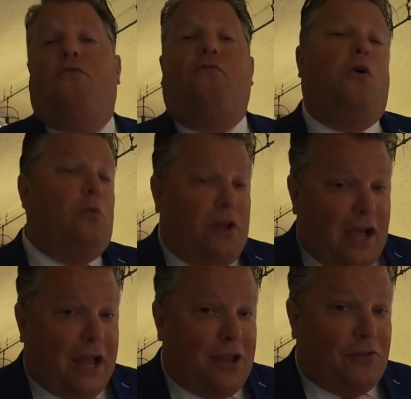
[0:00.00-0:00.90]

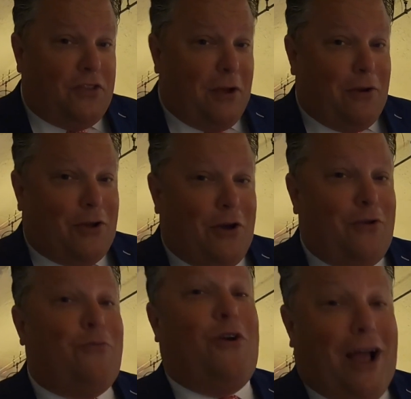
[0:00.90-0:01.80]
419 is the area code
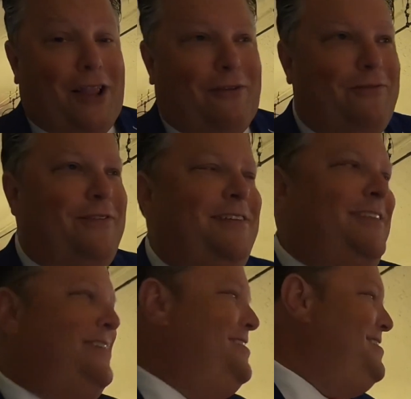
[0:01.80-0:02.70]
of where I
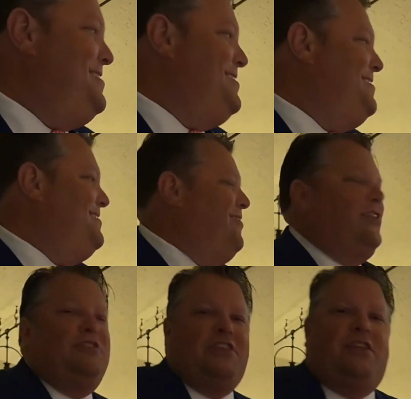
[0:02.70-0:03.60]
live.
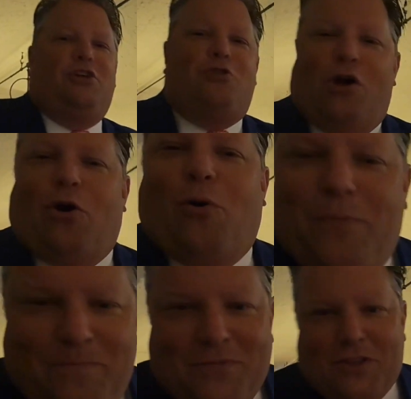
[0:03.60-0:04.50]
Listen, you know.
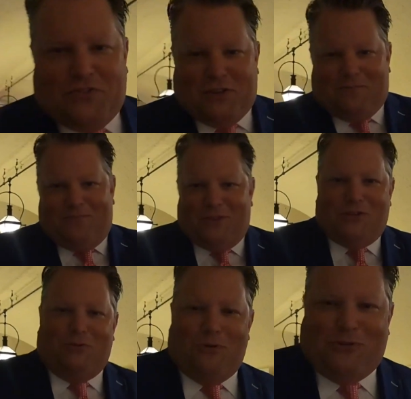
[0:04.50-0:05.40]
Listen,
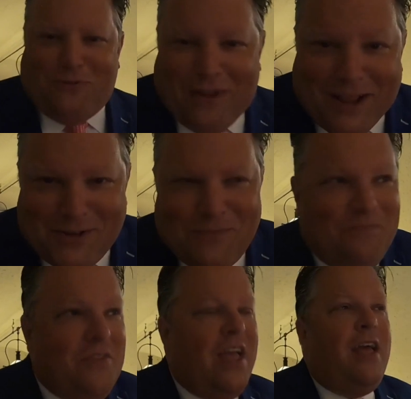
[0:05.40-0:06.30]
Listen, Rooster fans,
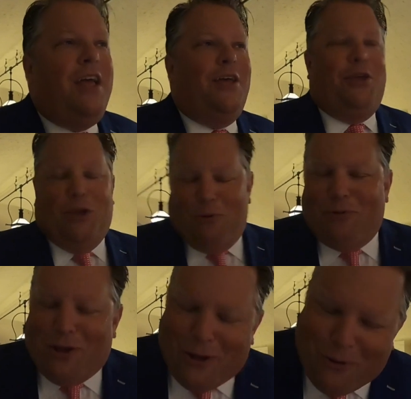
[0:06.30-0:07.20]
you
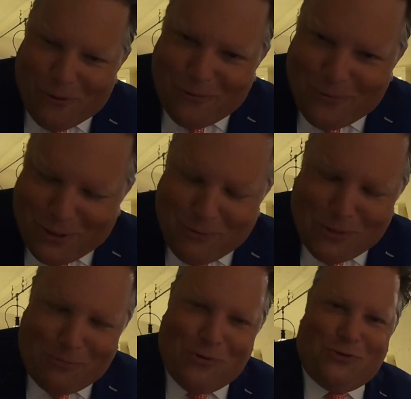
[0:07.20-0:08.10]
know that
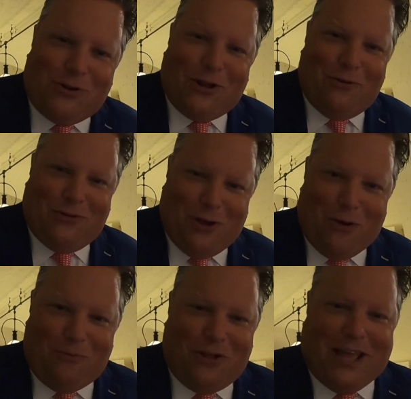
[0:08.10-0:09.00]
when the rooster goes home,
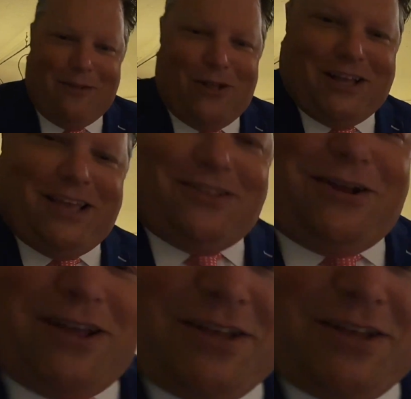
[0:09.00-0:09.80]
look at look here he